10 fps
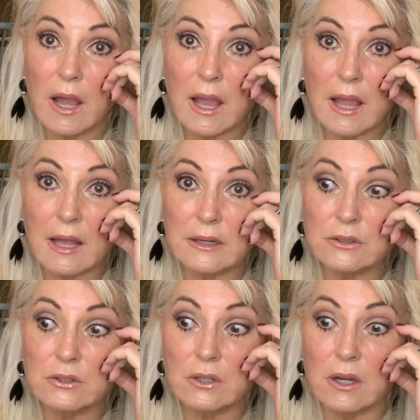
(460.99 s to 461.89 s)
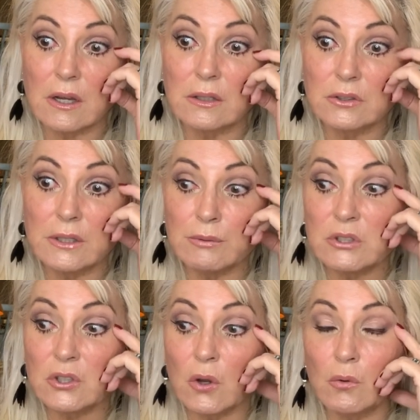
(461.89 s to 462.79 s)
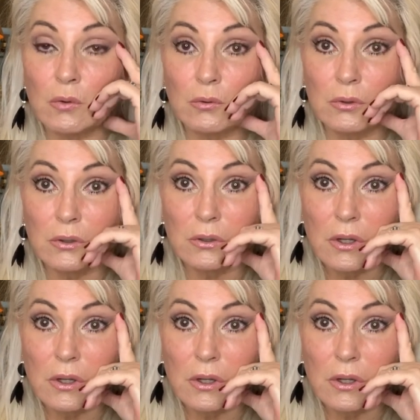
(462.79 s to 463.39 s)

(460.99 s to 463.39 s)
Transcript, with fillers: and uh, it was totaled.